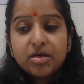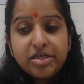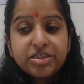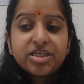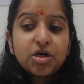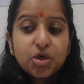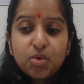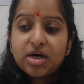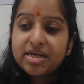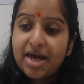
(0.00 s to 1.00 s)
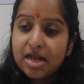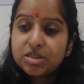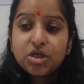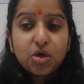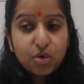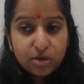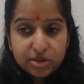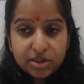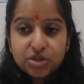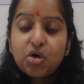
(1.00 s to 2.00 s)
reach out to our cancer
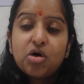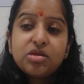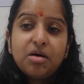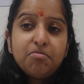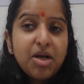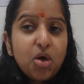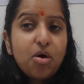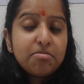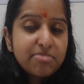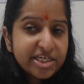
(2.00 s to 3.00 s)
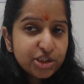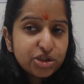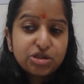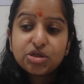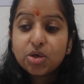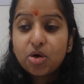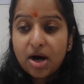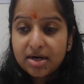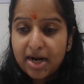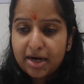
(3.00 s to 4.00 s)
coaches on the below mentioned
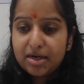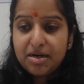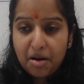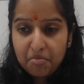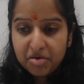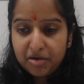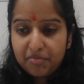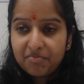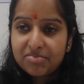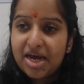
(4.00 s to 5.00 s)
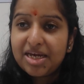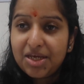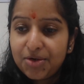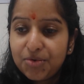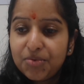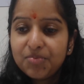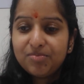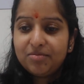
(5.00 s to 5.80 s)
contact number. Thank you.